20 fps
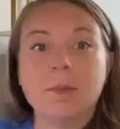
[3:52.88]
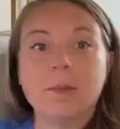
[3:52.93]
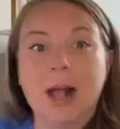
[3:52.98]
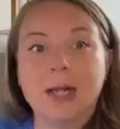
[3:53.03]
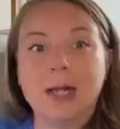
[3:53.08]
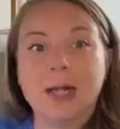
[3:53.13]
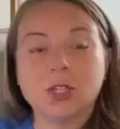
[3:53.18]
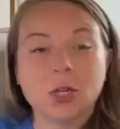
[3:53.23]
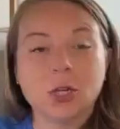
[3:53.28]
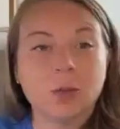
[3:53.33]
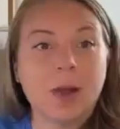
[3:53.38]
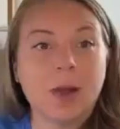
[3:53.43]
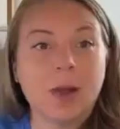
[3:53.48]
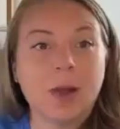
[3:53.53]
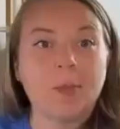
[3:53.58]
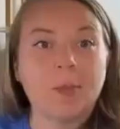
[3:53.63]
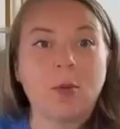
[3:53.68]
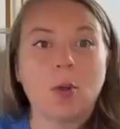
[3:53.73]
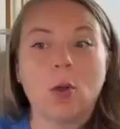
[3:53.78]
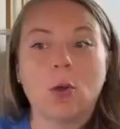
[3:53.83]

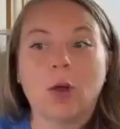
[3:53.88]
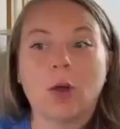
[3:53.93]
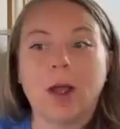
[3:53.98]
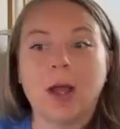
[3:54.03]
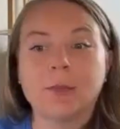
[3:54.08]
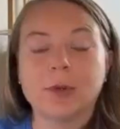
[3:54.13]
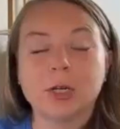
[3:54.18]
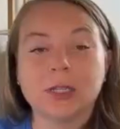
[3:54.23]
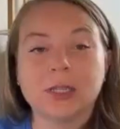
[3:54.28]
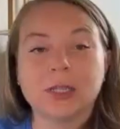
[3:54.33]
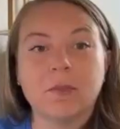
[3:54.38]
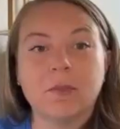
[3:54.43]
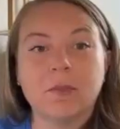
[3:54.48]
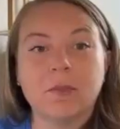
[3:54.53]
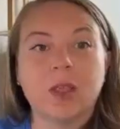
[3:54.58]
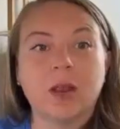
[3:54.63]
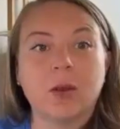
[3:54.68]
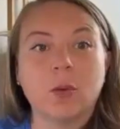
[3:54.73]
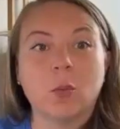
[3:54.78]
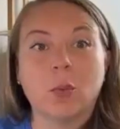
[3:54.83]
mastermind program or
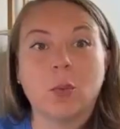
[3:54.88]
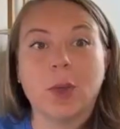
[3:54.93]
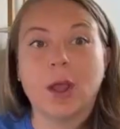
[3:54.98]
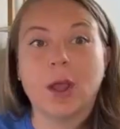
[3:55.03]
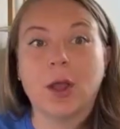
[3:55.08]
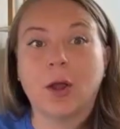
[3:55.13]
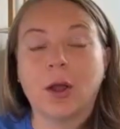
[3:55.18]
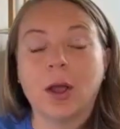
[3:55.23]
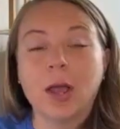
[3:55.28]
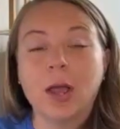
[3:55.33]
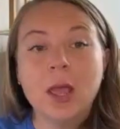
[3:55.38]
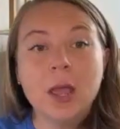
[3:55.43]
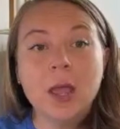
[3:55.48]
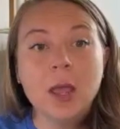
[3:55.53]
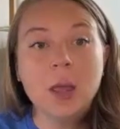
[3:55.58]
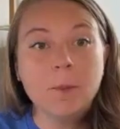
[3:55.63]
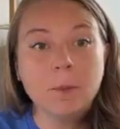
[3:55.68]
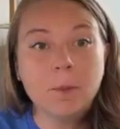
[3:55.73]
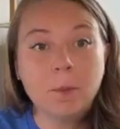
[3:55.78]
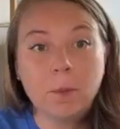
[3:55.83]
something where
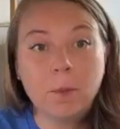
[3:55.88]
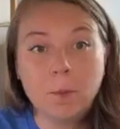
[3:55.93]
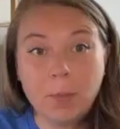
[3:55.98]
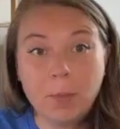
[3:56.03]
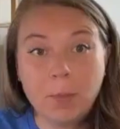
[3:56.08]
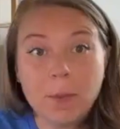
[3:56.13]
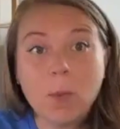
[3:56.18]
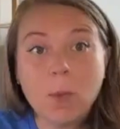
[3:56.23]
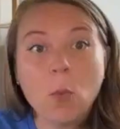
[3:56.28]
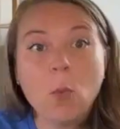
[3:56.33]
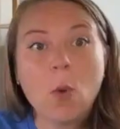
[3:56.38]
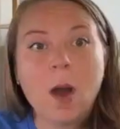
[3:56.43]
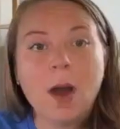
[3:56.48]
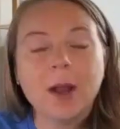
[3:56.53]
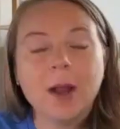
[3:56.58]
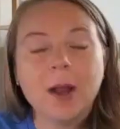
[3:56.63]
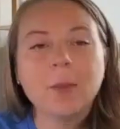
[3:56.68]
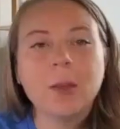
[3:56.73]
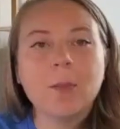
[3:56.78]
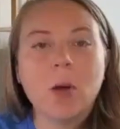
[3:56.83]
people
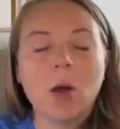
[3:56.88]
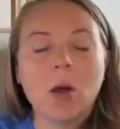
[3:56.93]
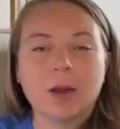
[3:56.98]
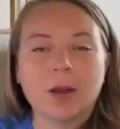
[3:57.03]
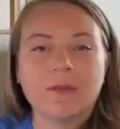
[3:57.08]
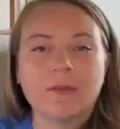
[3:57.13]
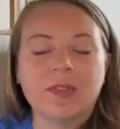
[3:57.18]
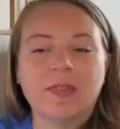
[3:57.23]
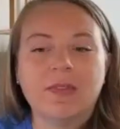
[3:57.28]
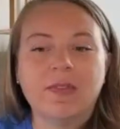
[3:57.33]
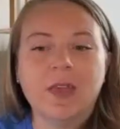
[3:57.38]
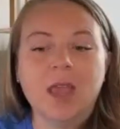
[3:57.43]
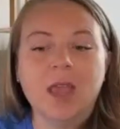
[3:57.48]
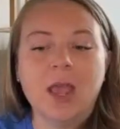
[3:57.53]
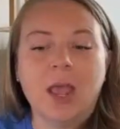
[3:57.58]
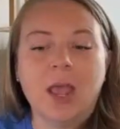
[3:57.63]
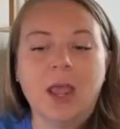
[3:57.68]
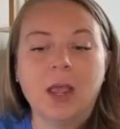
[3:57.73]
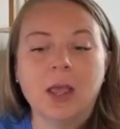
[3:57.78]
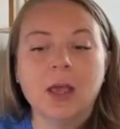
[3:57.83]
want to be part of the
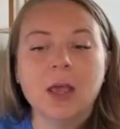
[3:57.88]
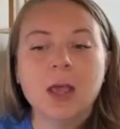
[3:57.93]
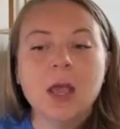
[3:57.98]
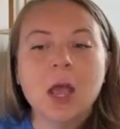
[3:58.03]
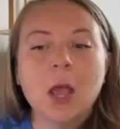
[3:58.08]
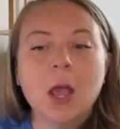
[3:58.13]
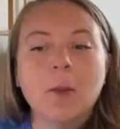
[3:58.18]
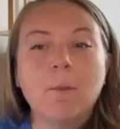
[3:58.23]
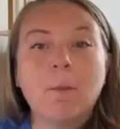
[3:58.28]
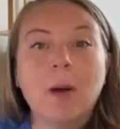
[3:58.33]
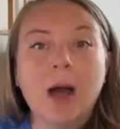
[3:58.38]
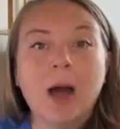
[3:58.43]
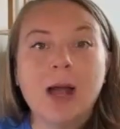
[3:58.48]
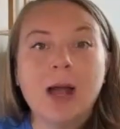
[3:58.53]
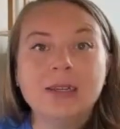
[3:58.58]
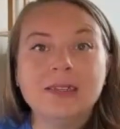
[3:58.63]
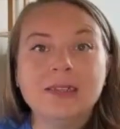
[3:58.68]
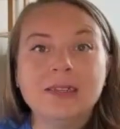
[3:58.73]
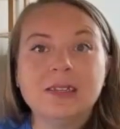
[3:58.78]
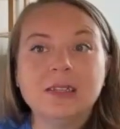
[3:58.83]
thing,
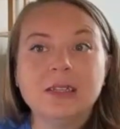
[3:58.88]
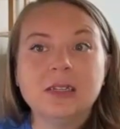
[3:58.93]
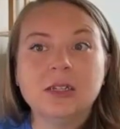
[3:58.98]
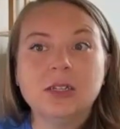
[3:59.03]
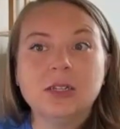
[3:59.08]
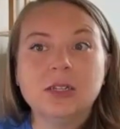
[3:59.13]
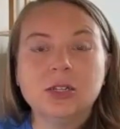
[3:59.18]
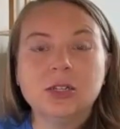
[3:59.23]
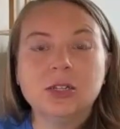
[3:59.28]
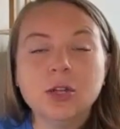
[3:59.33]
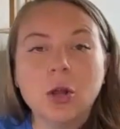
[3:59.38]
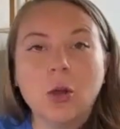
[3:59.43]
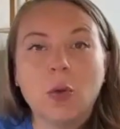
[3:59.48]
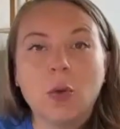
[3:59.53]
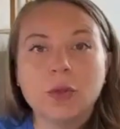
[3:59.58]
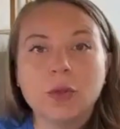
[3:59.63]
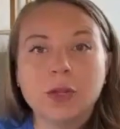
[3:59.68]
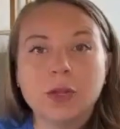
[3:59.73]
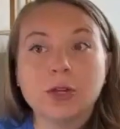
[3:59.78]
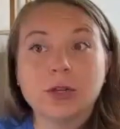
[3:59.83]
but
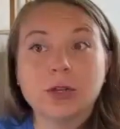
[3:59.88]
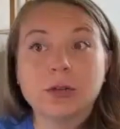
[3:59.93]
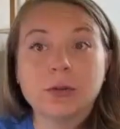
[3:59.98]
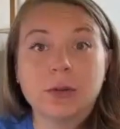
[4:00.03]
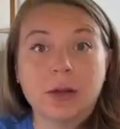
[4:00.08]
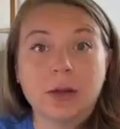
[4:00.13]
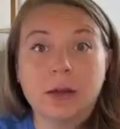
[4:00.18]
you're